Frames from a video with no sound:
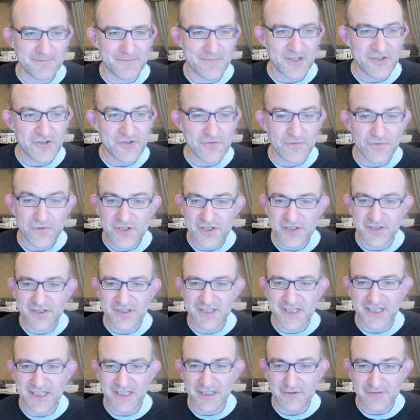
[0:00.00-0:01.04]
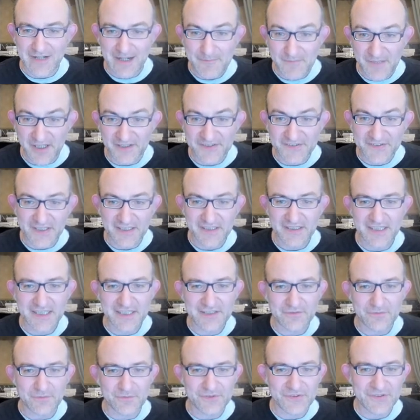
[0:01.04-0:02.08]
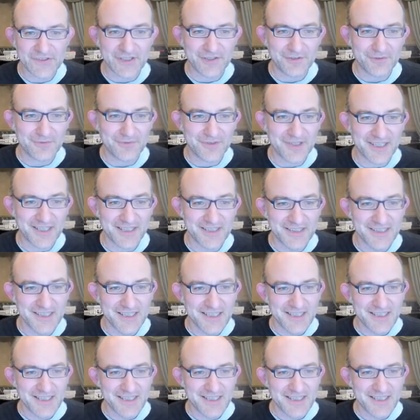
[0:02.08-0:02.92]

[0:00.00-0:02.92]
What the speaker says: Georgian grandmaster and also